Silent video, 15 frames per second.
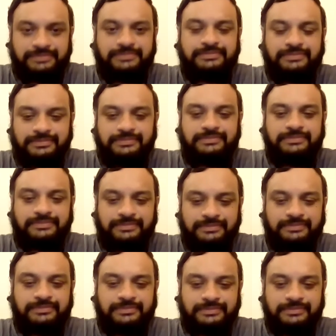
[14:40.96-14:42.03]

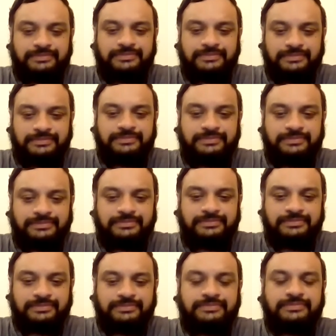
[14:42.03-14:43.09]

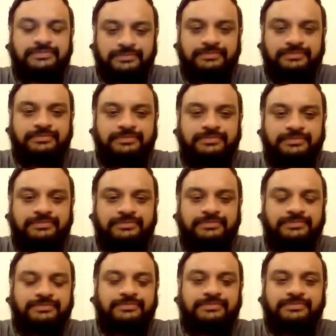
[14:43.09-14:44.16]

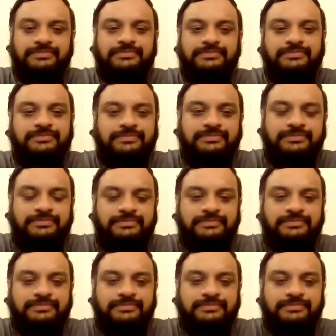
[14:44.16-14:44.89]
No words are spoken by the person on screen.